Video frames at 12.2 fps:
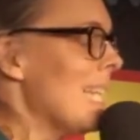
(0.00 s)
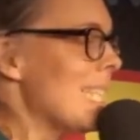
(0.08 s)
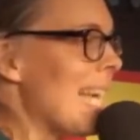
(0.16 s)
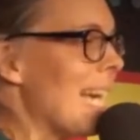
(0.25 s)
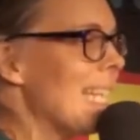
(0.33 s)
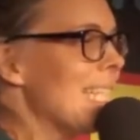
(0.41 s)

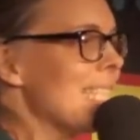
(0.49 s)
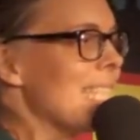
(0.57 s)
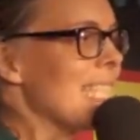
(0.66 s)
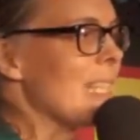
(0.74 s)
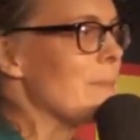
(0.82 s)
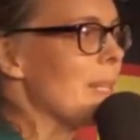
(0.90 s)
Sadly, it
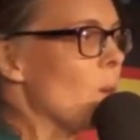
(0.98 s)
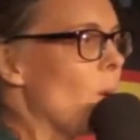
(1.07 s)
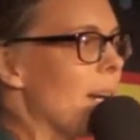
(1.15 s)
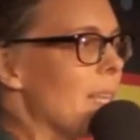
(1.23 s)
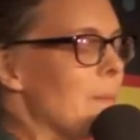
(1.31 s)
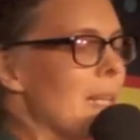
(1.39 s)
didn't give me
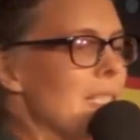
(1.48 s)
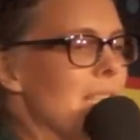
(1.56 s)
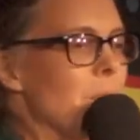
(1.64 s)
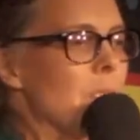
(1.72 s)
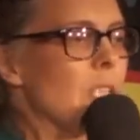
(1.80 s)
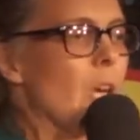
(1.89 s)
quite the buzz I
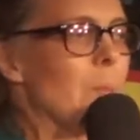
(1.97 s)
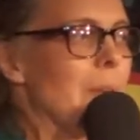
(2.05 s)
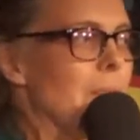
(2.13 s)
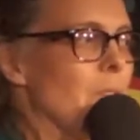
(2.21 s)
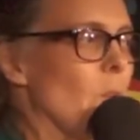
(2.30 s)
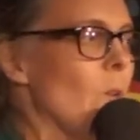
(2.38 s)
was
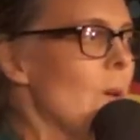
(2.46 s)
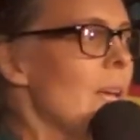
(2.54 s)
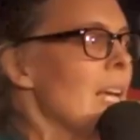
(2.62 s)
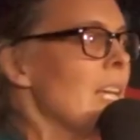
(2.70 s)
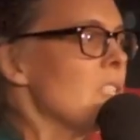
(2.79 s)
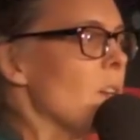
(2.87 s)
hoping for.
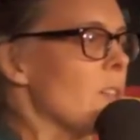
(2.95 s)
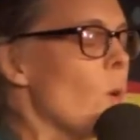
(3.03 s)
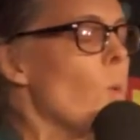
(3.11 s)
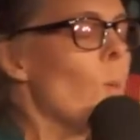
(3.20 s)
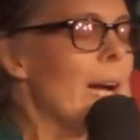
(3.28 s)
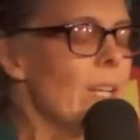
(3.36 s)
So I
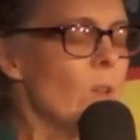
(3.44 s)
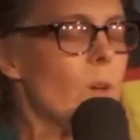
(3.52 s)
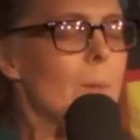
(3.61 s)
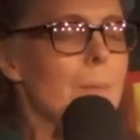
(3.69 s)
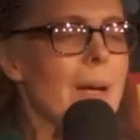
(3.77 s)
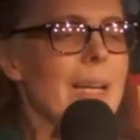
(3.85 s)
thought, why not
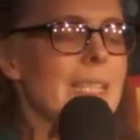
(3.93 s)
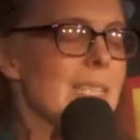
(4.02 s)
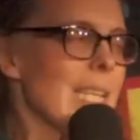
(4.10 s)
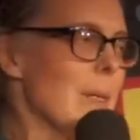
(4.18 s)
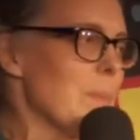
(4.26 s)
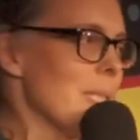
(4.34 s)
combine
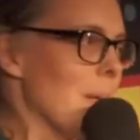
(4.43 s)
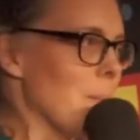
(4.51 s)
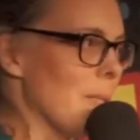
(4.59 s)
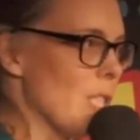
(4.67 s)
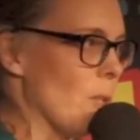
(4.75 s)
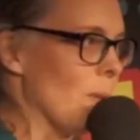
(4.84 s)
tips
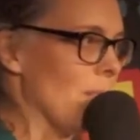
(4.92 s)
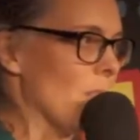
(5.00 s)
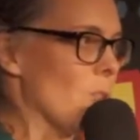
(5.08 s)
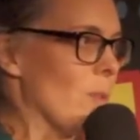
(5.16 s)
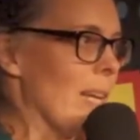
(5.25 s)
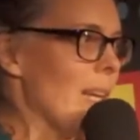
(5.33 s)
number 2 and
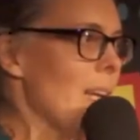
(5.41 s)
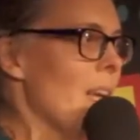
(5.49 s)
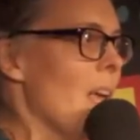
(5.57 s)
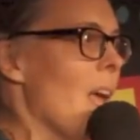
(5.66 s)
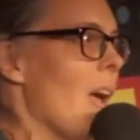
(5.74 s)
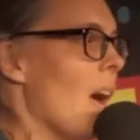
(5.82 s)
3,
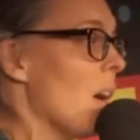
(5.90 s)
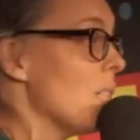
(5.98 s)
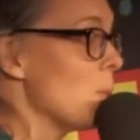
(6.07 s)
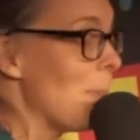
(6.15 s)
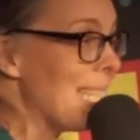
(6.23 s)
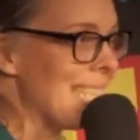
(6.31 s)

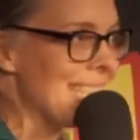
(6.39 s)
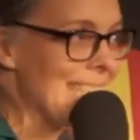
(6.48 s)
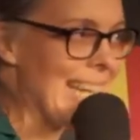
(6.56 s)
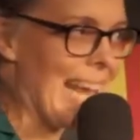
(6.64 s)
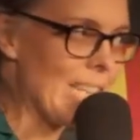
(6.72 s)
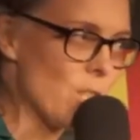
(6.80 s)
spend a
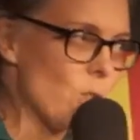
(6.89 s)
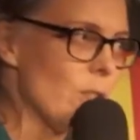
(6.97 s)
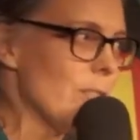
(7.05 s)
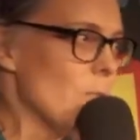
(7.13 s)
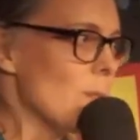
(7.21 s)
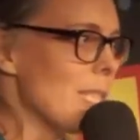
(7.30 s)
little extra
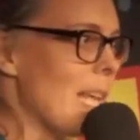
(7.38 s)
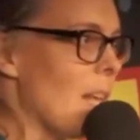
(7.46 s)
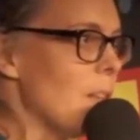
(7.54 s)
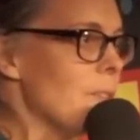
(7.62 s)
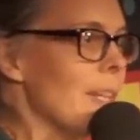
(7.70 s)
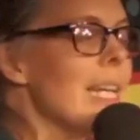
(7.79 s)
on
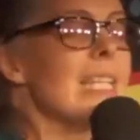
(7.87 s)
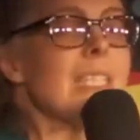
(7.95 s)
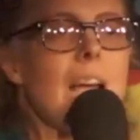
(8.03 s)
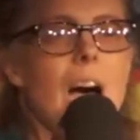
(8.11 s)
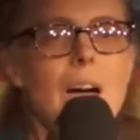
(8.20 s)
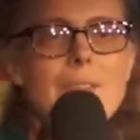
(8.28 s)
yourself, and
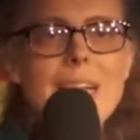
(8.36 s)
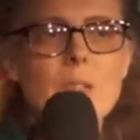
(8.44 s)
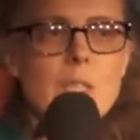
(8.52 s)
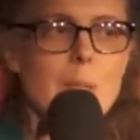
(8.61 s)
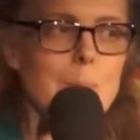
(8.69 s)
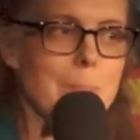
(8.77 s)
carve out
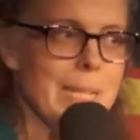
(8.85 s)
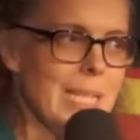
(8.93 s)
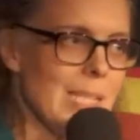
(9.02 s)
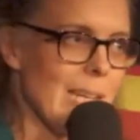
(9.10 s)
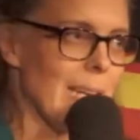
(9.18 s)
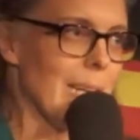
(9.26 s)
some me
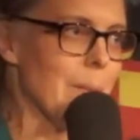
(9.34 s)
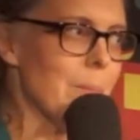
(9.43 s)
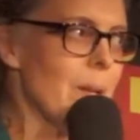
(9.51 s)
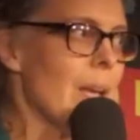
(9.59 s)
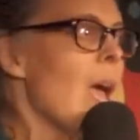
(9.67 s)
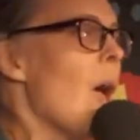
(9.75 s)

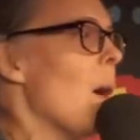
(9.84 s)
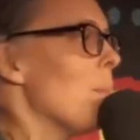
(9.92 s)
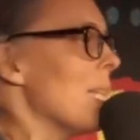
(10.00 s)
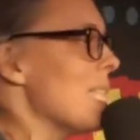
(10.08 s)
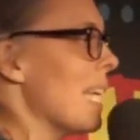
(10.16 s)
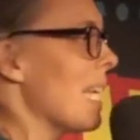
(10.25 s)
time
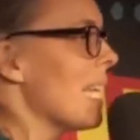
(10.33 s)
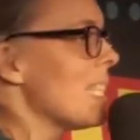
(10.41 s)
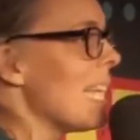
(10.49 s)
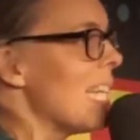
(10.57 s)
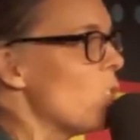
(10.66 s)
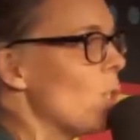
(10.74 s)
by taking a
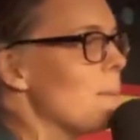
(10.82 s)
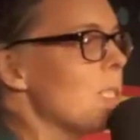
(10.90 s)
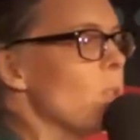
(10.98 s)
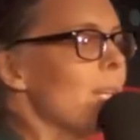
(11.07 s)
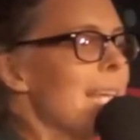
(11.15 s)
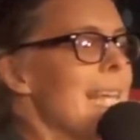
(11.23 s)
day trip to
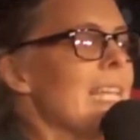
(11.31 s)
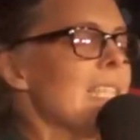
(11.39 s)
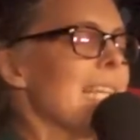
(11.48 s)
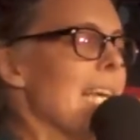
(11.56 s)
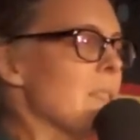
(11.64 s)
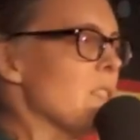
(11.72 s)
IKEA to
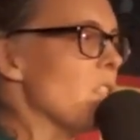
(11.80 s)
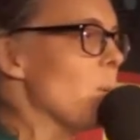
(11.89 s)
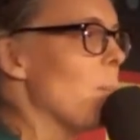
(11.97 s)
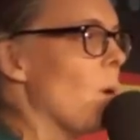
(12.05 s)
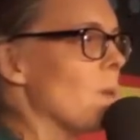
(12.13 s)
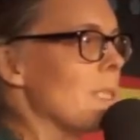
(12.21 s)
get some new
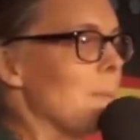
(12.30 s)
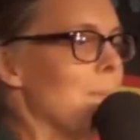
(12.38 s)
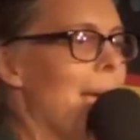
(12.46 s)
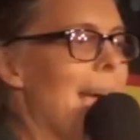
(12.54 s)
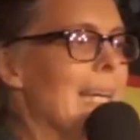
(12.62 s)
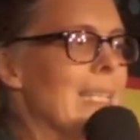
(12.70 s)
pots and
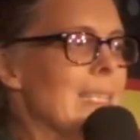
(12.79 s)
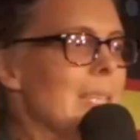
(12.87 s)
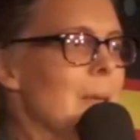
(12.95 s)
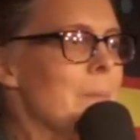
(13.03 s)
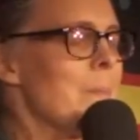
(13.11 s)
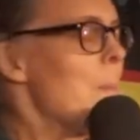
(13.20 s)
pans.
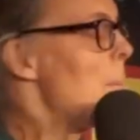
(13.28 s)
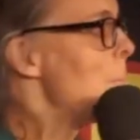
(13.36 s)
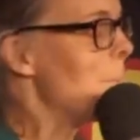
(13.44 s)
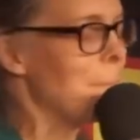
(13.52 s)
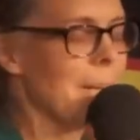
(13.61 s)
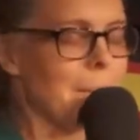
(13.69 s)

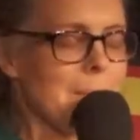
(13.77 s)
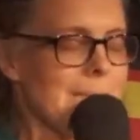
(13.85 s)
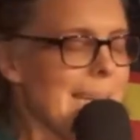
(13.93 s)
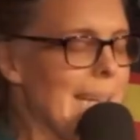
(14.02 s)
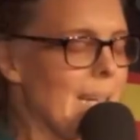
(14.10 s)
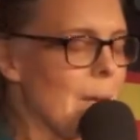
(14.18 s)
Big
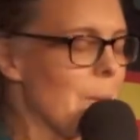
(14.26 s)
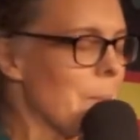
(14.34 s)
mistake.